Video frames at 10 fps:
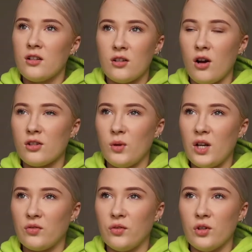Got to
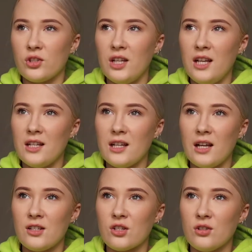age 14 in
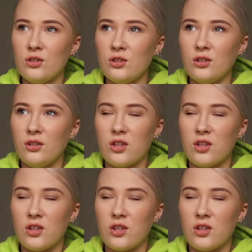high school,